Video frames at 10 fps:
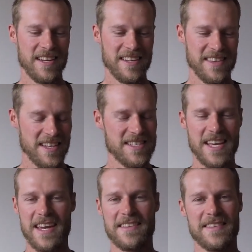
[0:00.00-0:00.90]
This
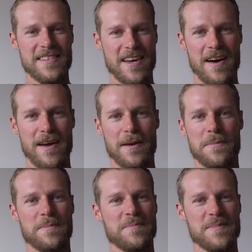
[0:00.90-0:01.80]
ain't the
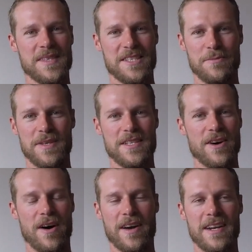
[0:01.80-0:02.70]
time to be
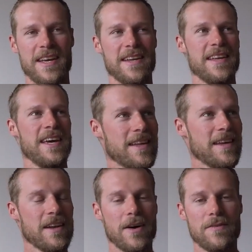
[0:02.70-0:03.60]
dogging it. You
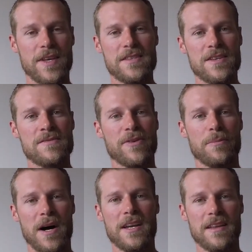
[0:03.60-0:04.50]
know, this is for
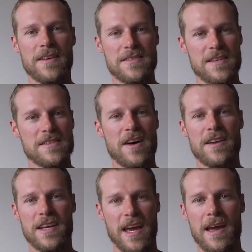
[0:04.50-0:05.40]
money. This is not a
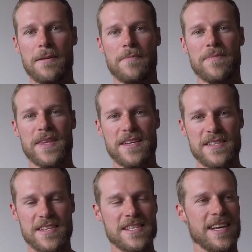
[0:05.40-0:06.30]
game. This
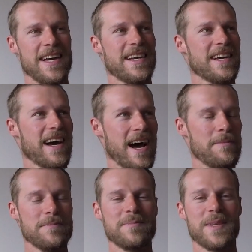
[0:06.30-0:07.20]
is like,
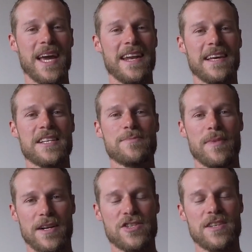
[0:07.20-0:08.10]
I'm getting as
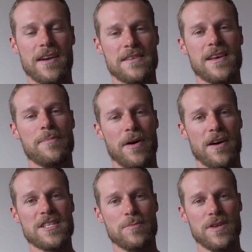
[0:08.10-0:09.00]
much done as I
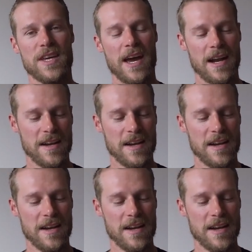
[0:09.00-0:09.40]
possibly can.